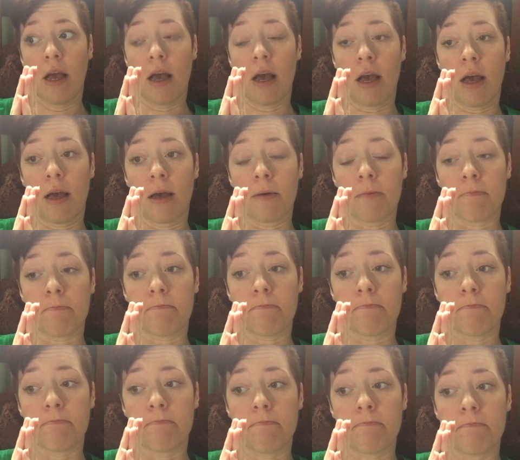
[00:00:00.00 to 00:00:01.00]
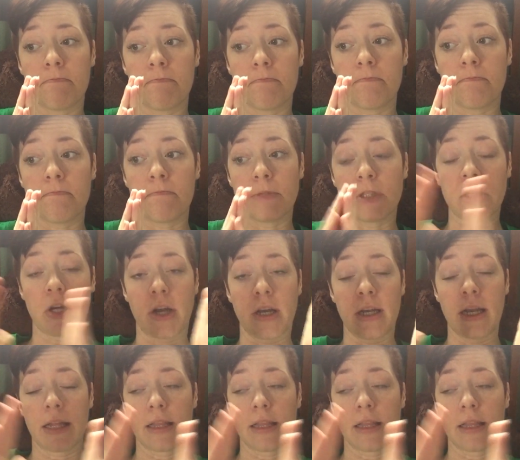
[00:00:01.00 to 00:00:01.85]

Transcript: sorry,